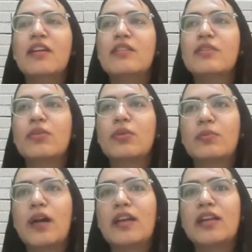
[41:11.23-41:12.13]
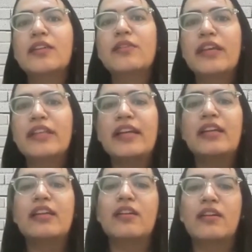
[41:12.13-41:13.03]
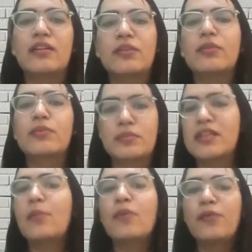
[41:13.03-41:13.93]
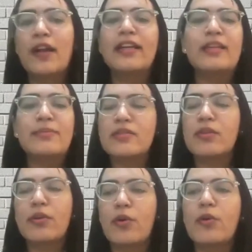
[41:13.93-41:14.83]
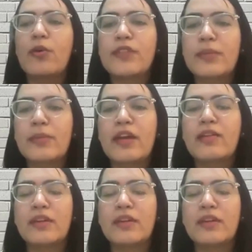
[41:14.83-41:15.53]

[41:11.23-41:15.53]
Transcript: So another way that some of our teams, not all of them, have